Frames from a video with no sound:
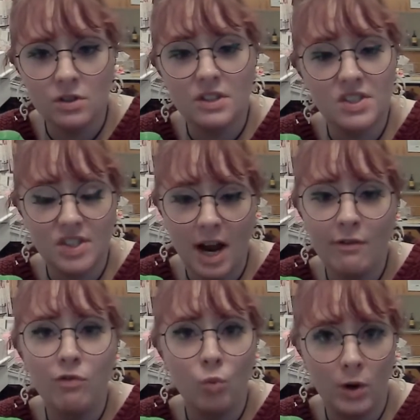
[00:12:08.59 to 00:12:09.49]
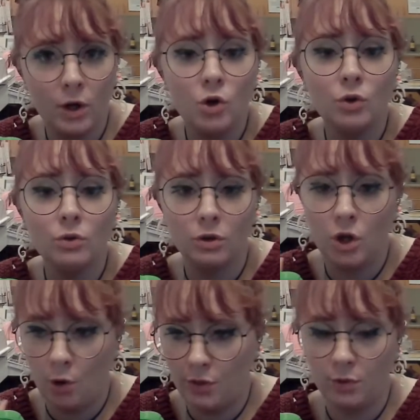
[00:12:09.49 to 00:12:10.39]
The staff will
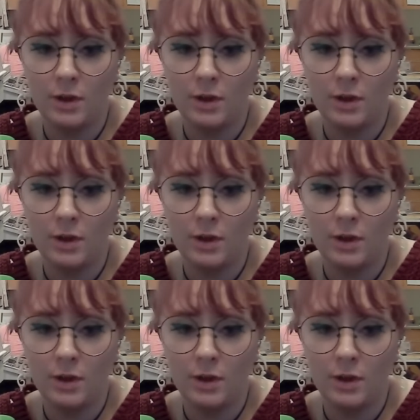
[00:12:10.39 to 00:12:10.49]
go through